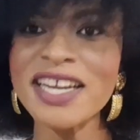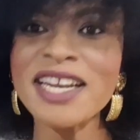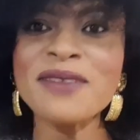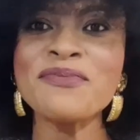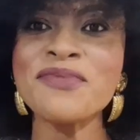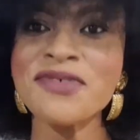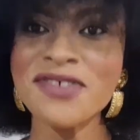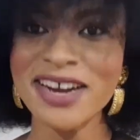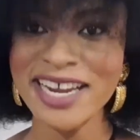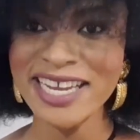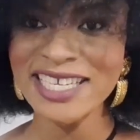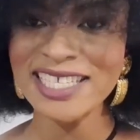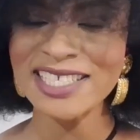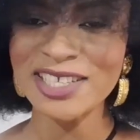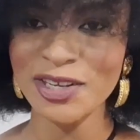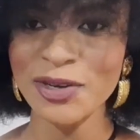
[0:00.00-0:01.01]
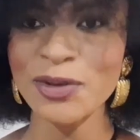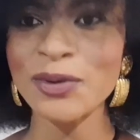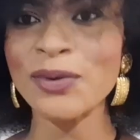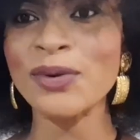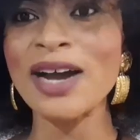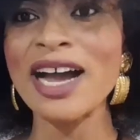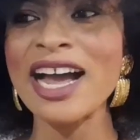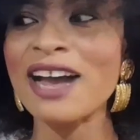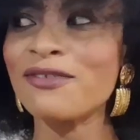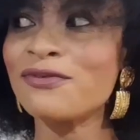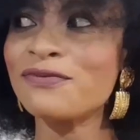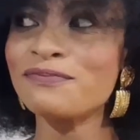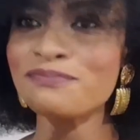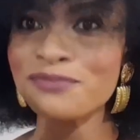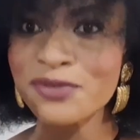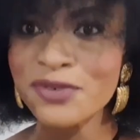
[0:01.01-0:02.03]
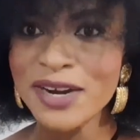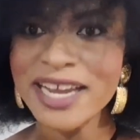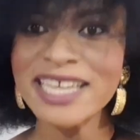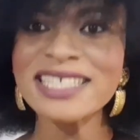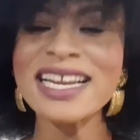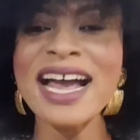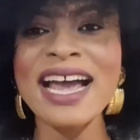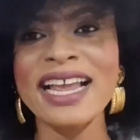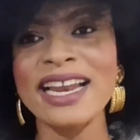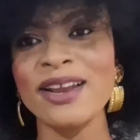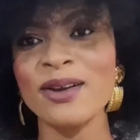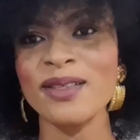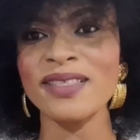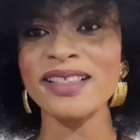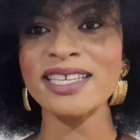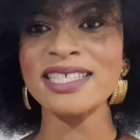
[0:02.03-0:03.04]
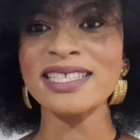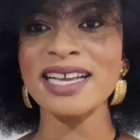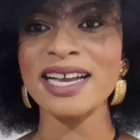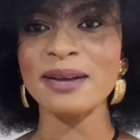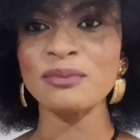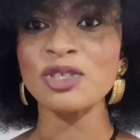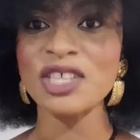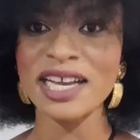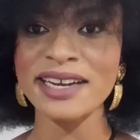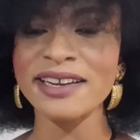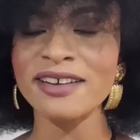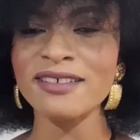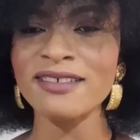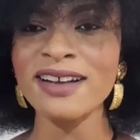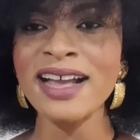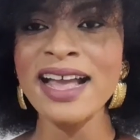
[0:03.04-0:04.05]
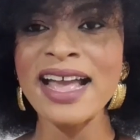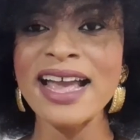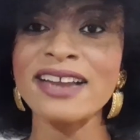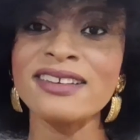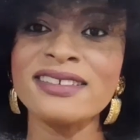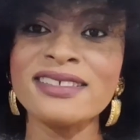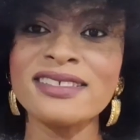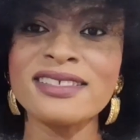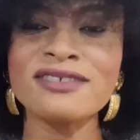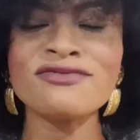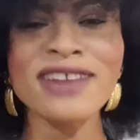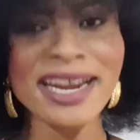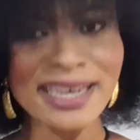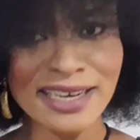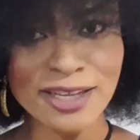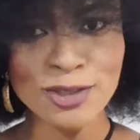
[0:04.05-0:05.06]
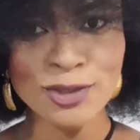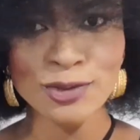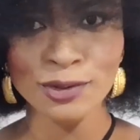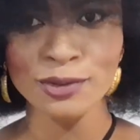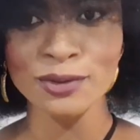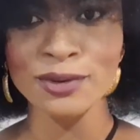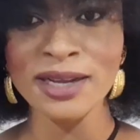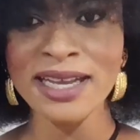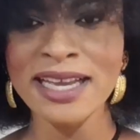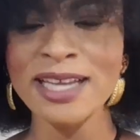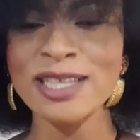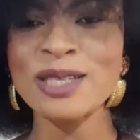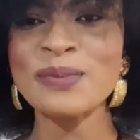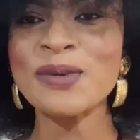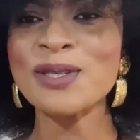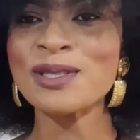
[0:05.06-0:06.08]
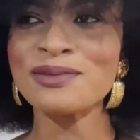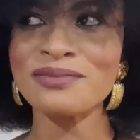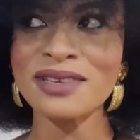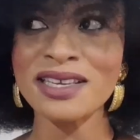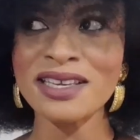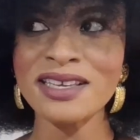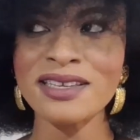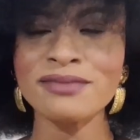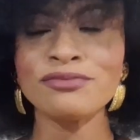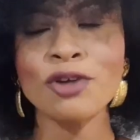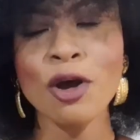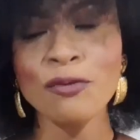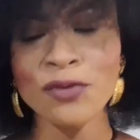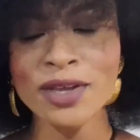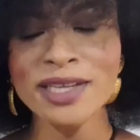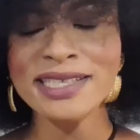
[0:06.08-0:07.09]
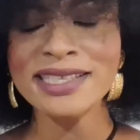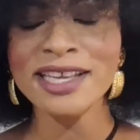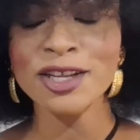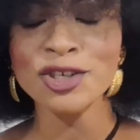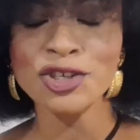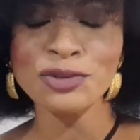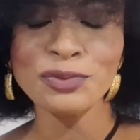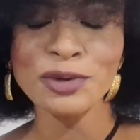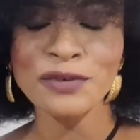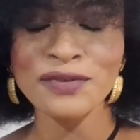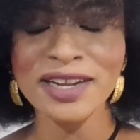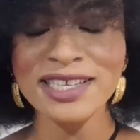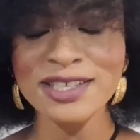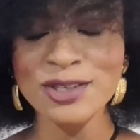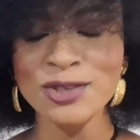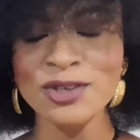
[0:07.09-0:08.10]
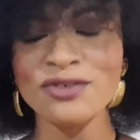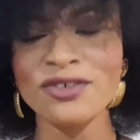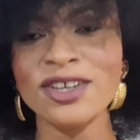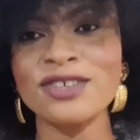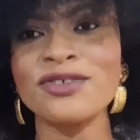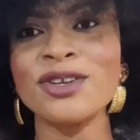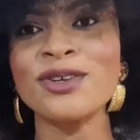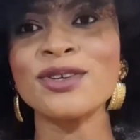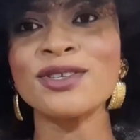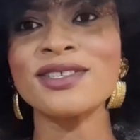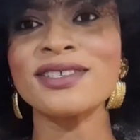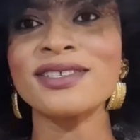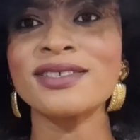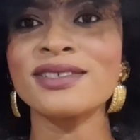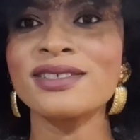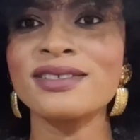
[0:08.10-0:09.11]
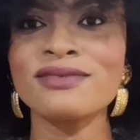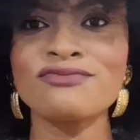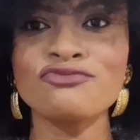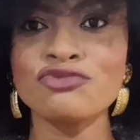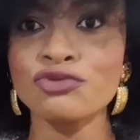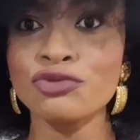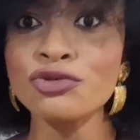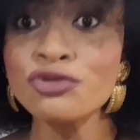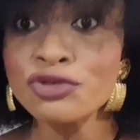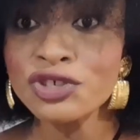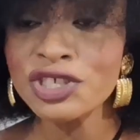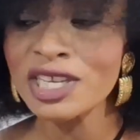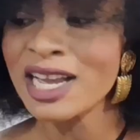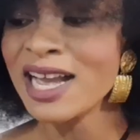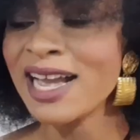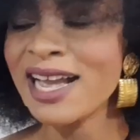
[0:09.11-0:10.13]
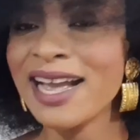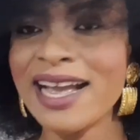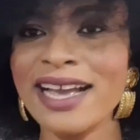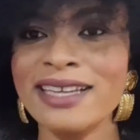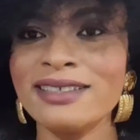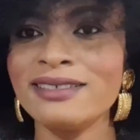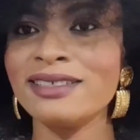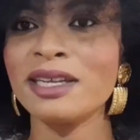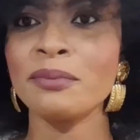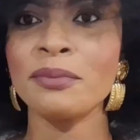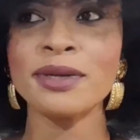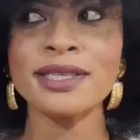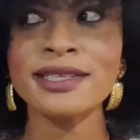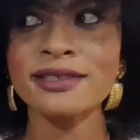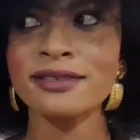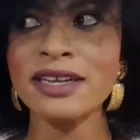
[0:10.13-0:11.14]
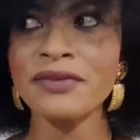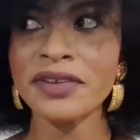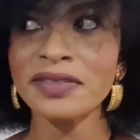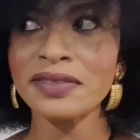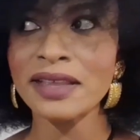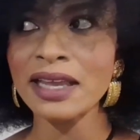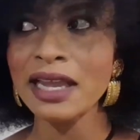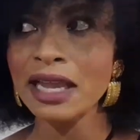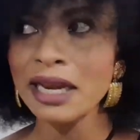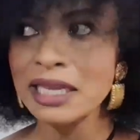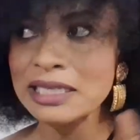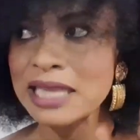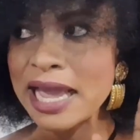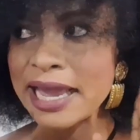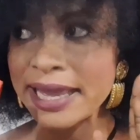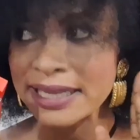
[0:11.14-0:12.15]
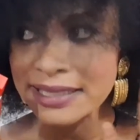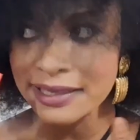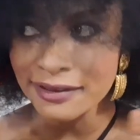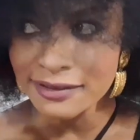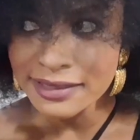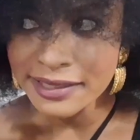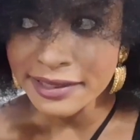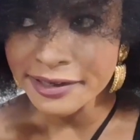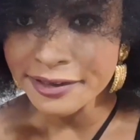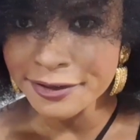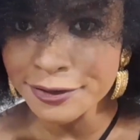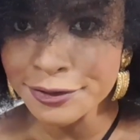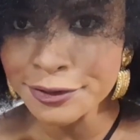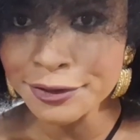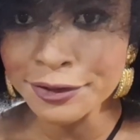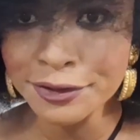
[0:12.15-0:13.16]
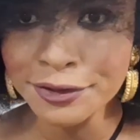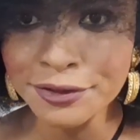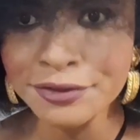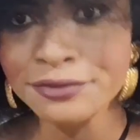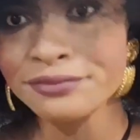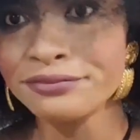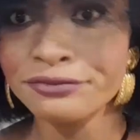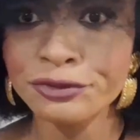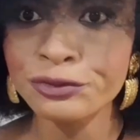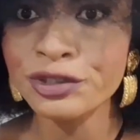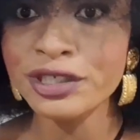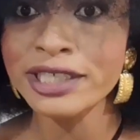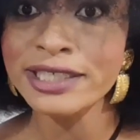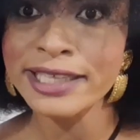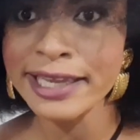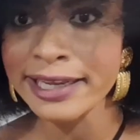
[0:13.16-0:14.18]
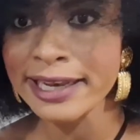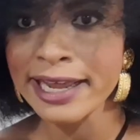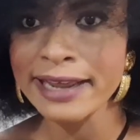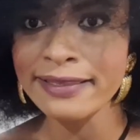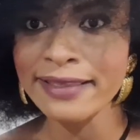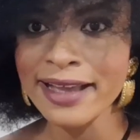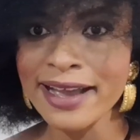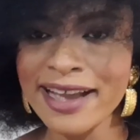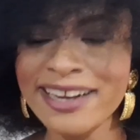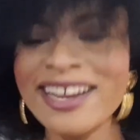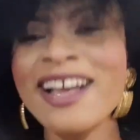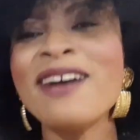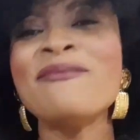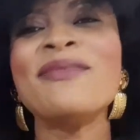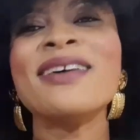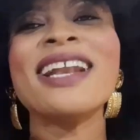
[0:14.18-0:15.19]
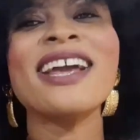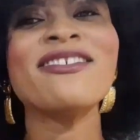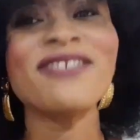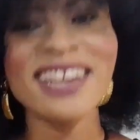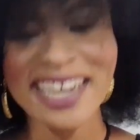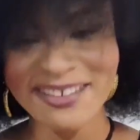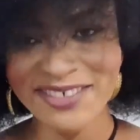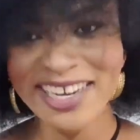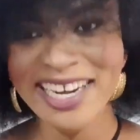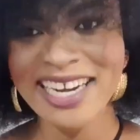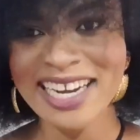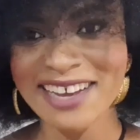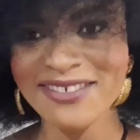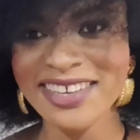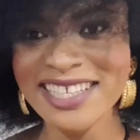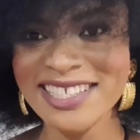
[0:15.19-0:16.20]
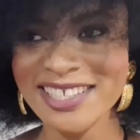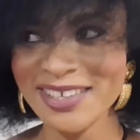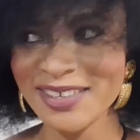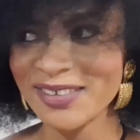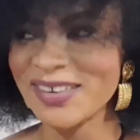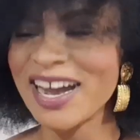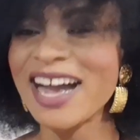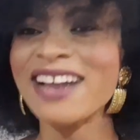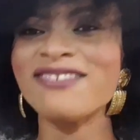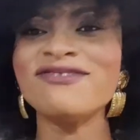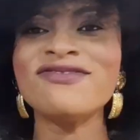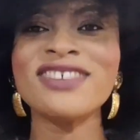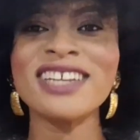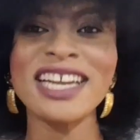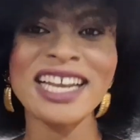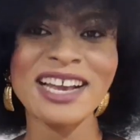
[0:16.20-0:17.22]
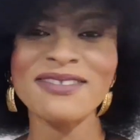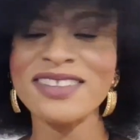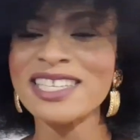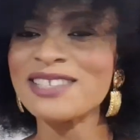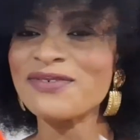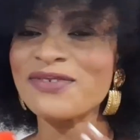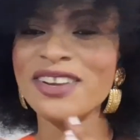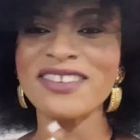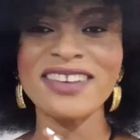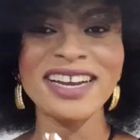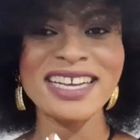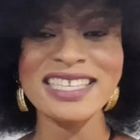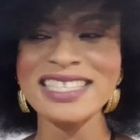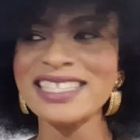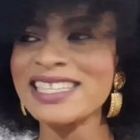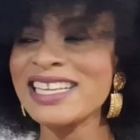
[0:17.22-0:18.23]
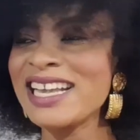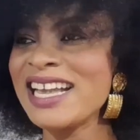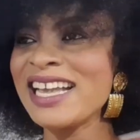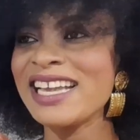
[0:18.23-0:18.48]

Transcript: really praised, you know, I have praised highly on this channel, and rightly so. It's supposed to be obviously a dupe of Narciso Rodrigo's Rouge, and the bottle, everything is like a telltale, so we'll just take it like that. But I really, really love it. You know, I really love this fragrance.